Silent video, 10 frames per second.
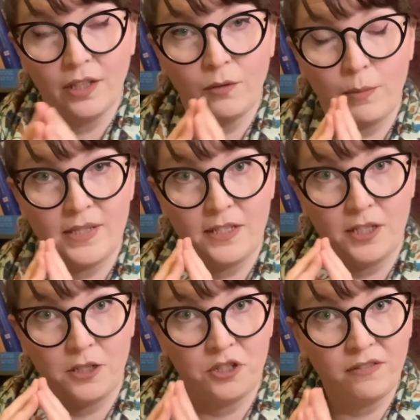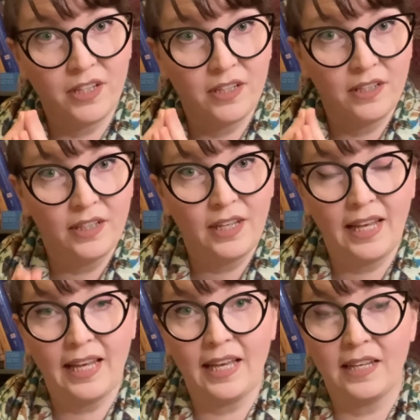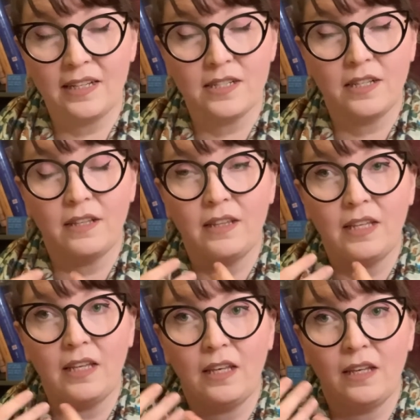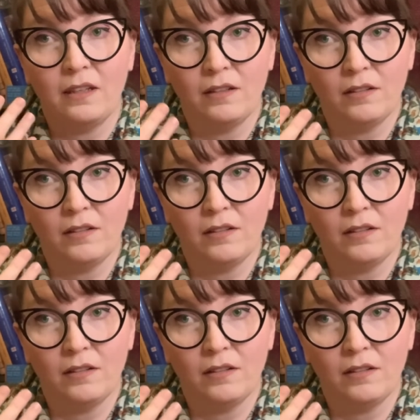representing Shiva and the